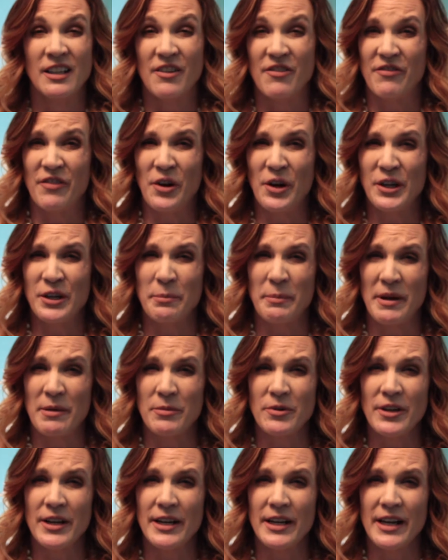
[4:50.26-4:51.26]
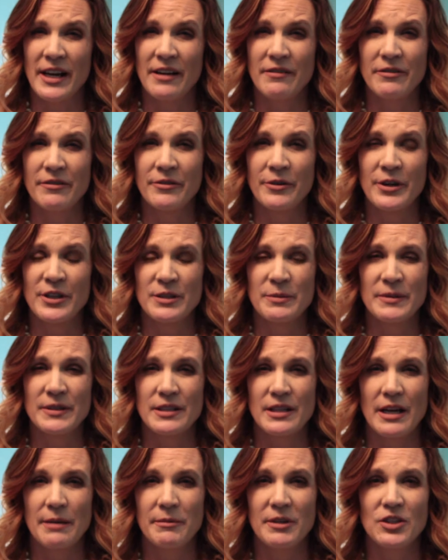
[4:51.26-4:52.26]
fond memory I have of Christmas
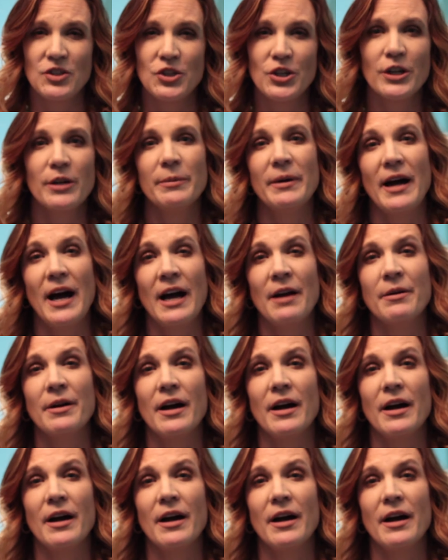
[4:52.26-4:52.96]
time this year. But